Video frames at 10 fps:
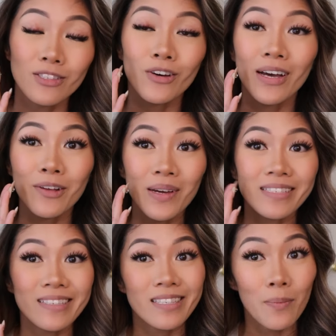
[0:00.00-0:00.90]
So anyways,
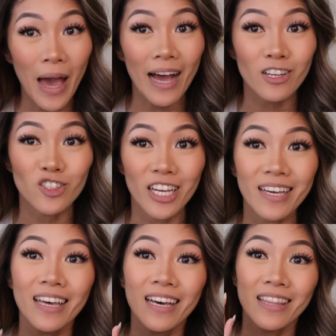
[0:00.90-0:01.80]
this is the packaging,
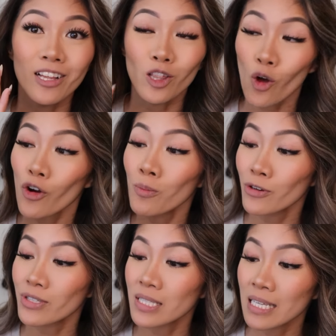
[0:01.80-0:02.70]
the Laura
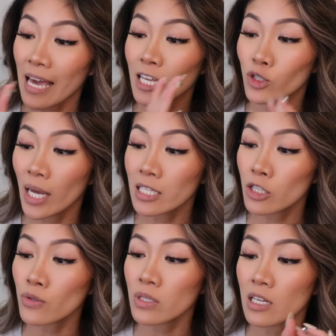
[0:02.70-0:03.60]
Mercier
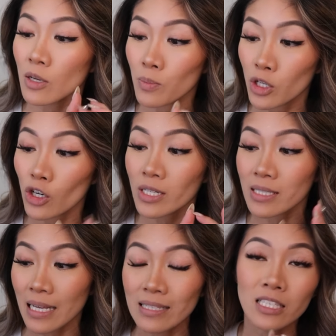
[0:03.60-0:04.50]
translucent pure
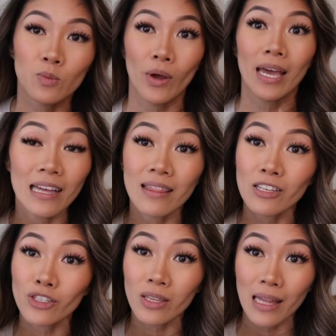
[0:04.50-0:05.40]
setting spray, and this
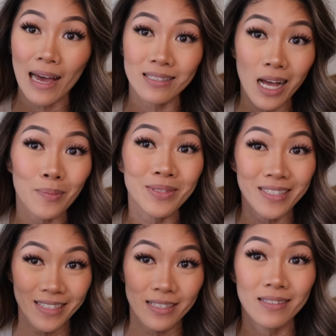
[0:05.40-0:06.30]
should last up to
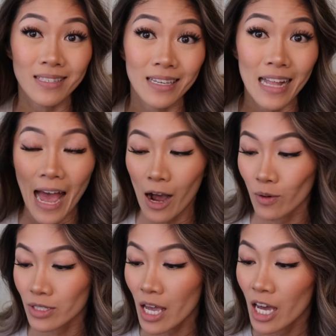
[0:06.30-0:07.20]
sixteen
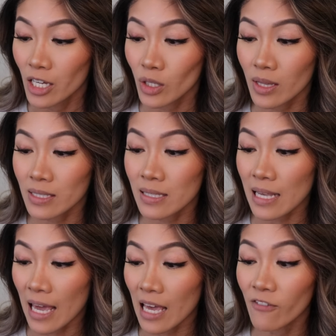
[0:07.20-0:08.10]
hours. So this is
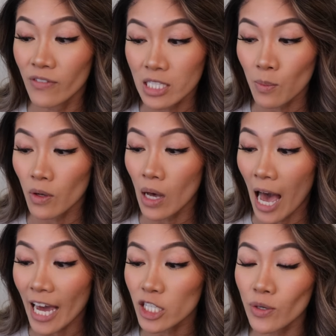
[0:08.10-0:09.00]
a invisible
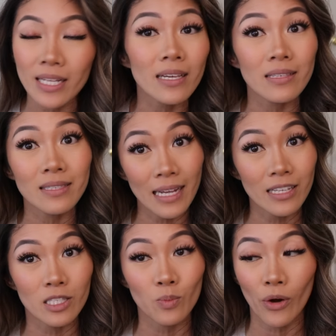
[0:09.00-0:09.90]
hydrating
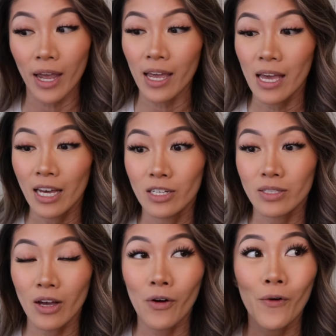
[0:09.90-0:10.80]
setting spray.
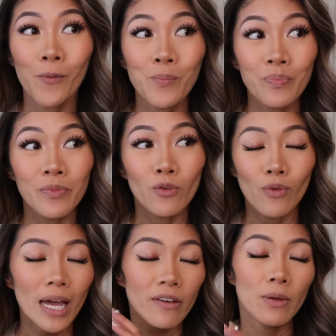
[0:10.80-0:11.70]
So
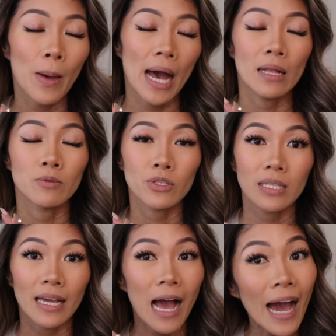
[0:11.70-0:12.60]
right off the bat, I'm just
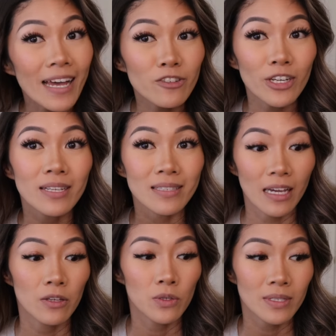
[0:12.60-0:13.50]
like, hydrating
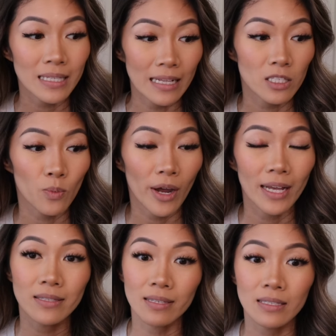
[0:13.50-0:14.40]
setting spray
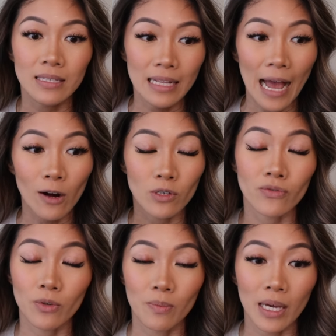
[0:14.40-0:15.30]
and sixteen hours for me.